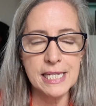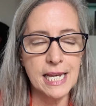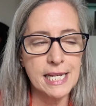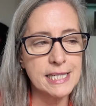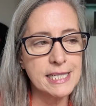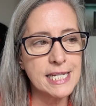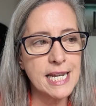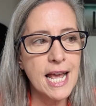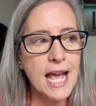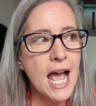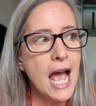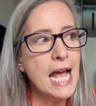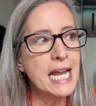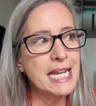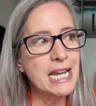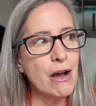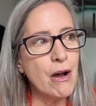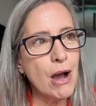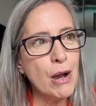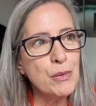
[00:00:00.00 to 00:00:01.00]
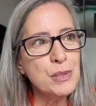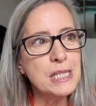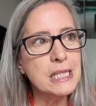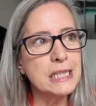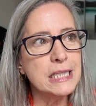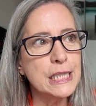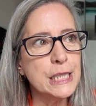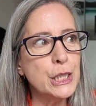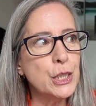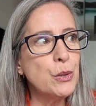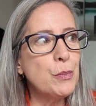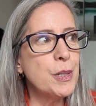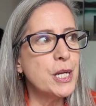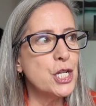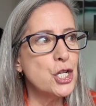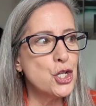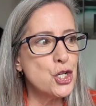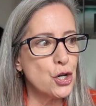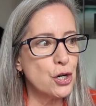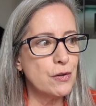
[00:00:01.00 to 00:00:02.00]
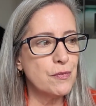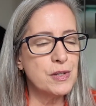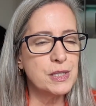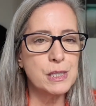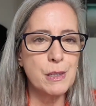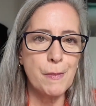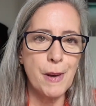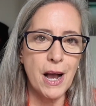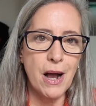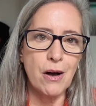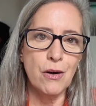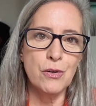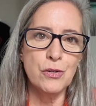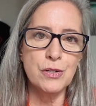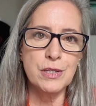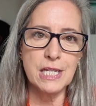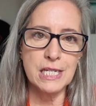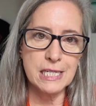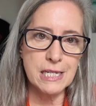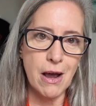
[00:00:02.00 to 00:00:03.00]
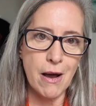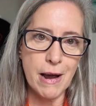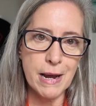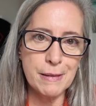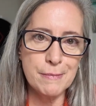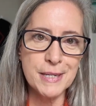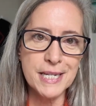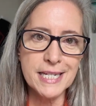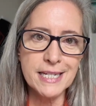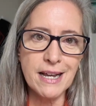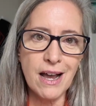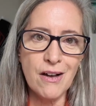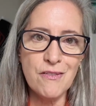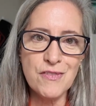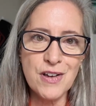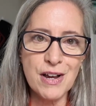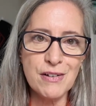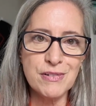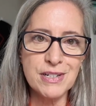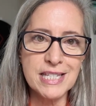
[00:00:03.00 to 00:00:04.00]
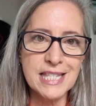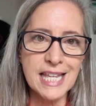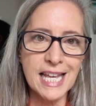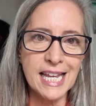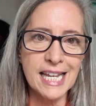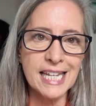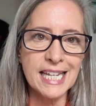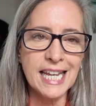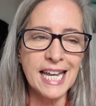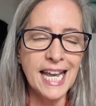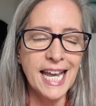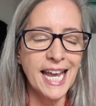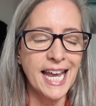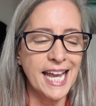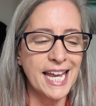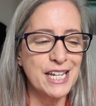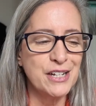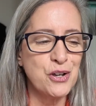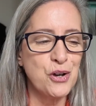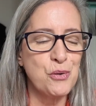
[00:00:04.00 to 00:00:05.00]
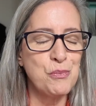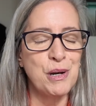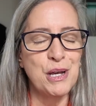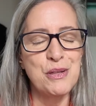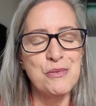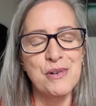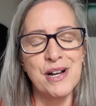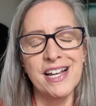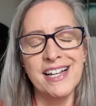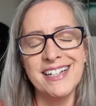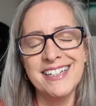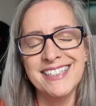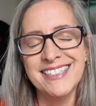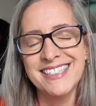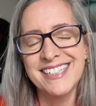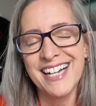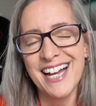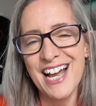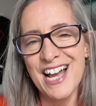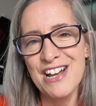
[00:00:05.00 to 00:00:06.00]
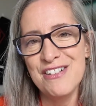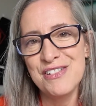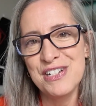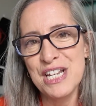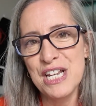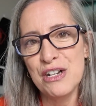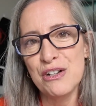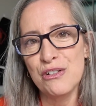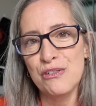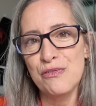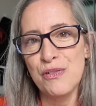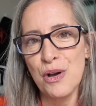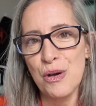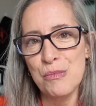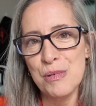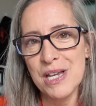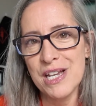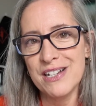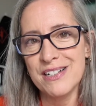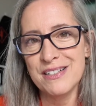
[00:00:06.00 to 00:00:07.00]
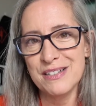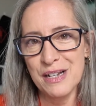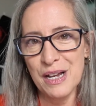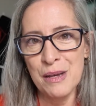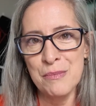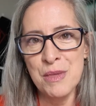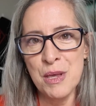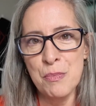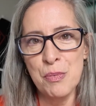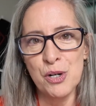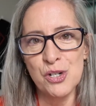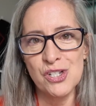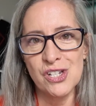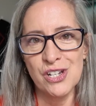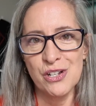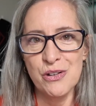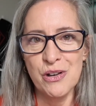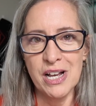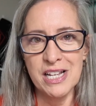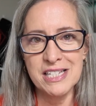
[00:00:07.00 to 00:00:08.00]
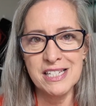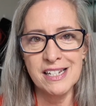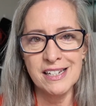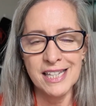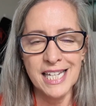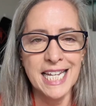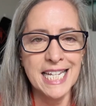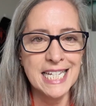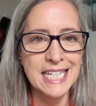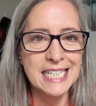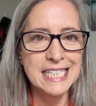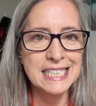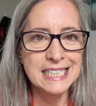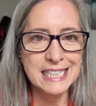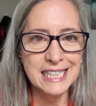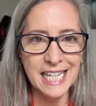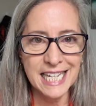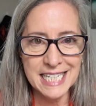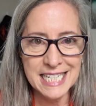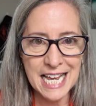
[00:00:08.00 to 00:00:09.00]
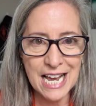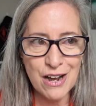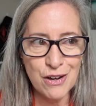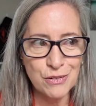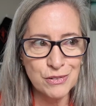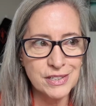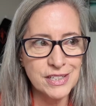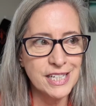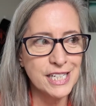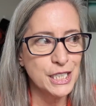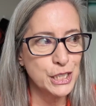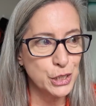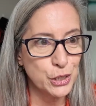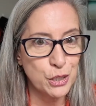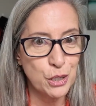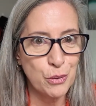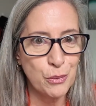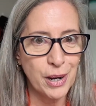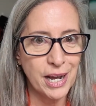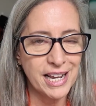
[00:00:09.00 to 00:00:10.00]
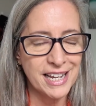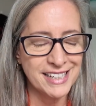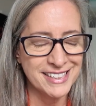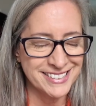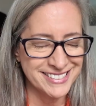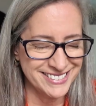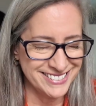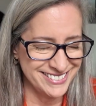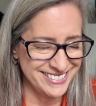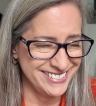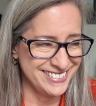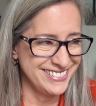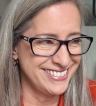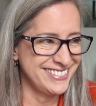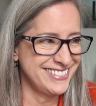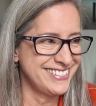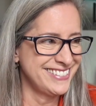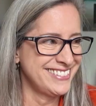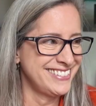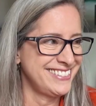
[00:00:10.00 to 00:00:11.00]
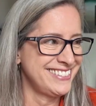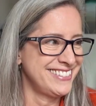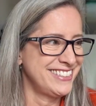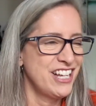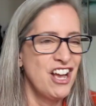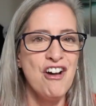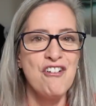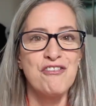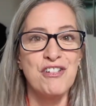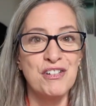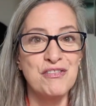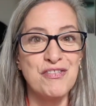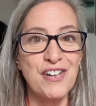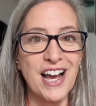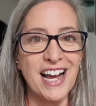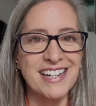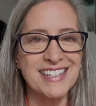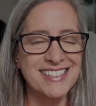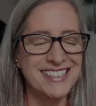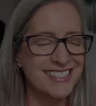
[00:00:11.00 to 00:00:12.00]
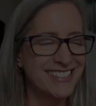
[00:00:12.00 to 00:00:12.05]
test. Now, I was a little bit nervous about the timing of everything. And oh, by the way, I have a needle phobia. I'm the person who has to like lay down and look away. Fun fact.